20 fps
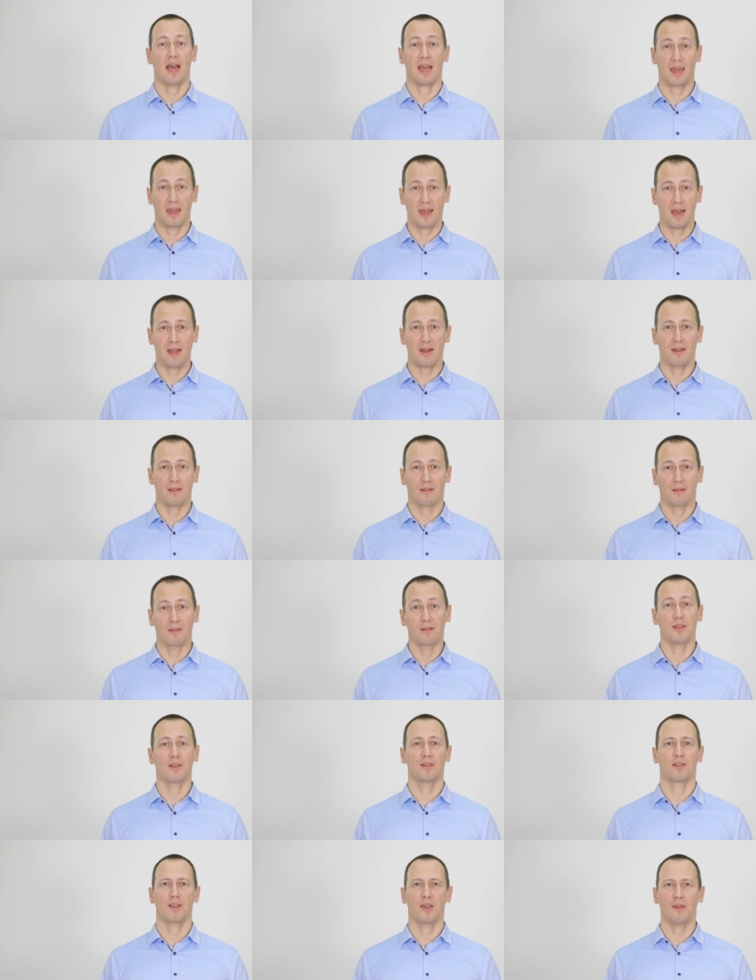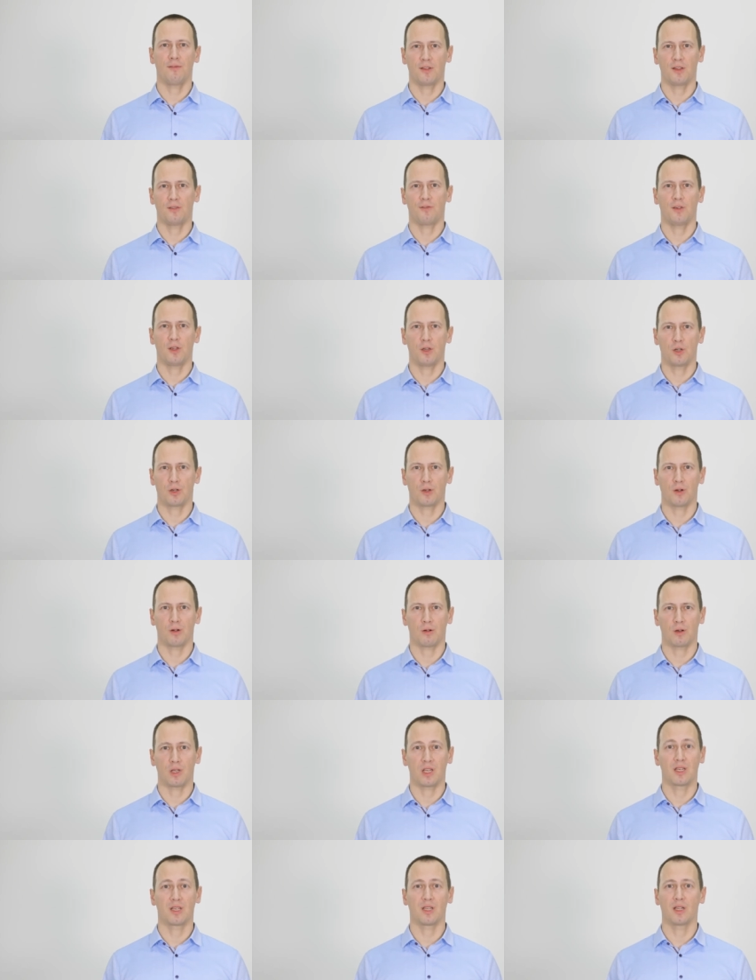Again, this safety
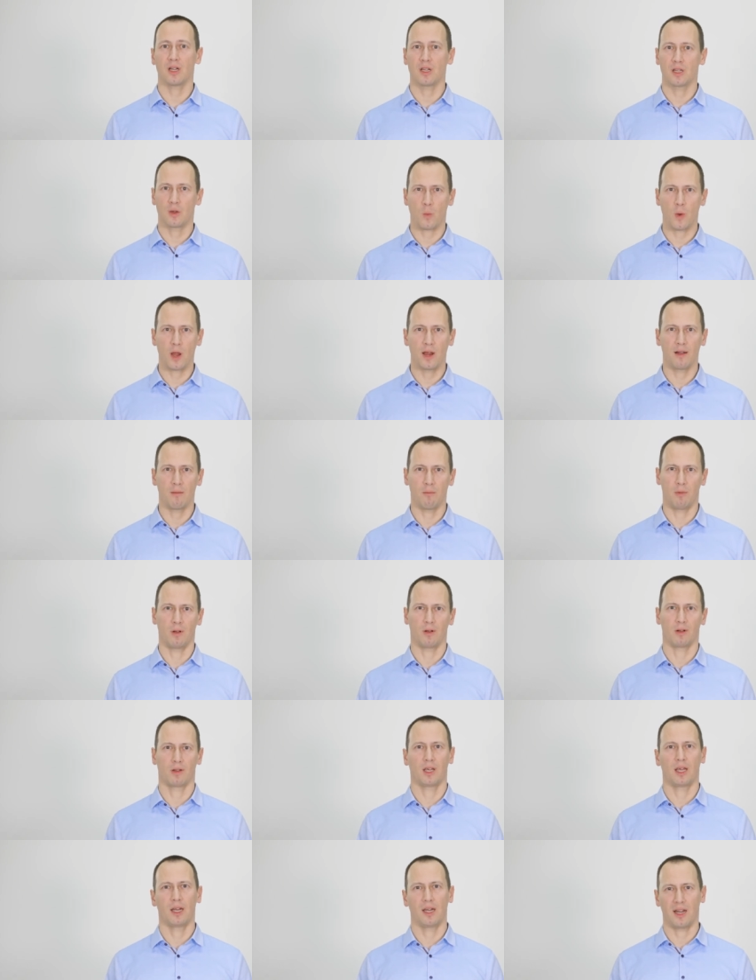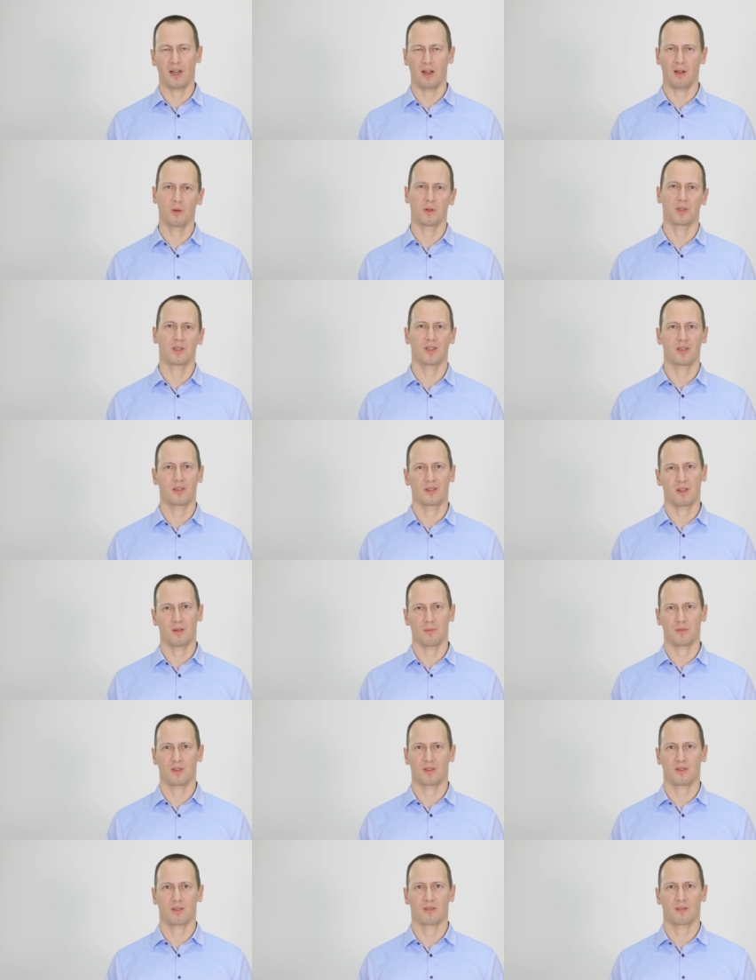feature is not available in analog
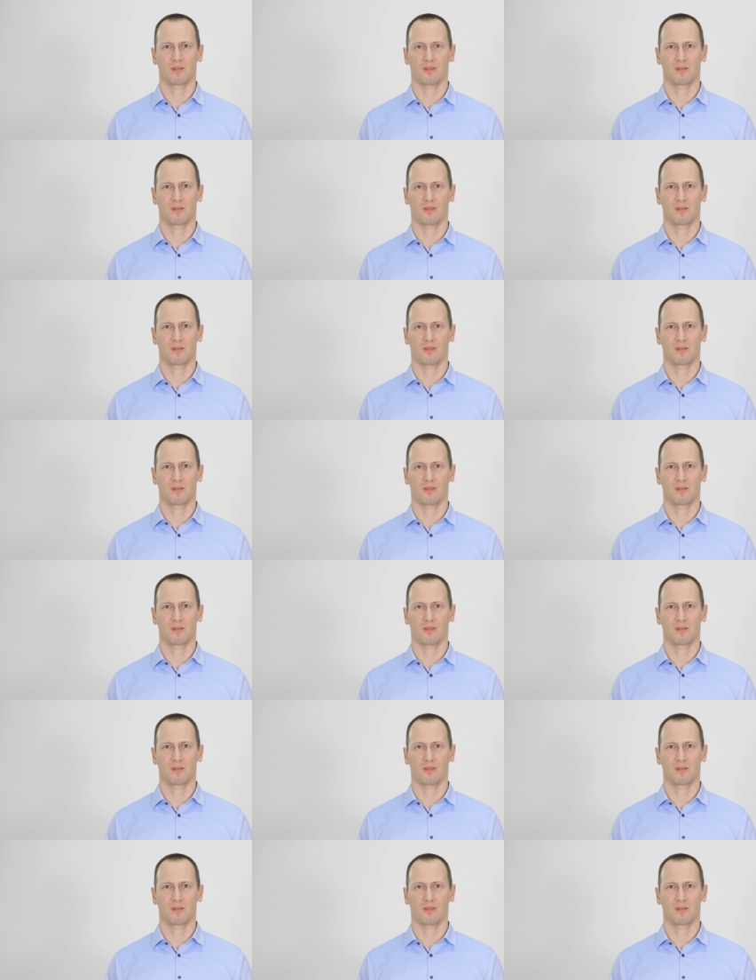systems.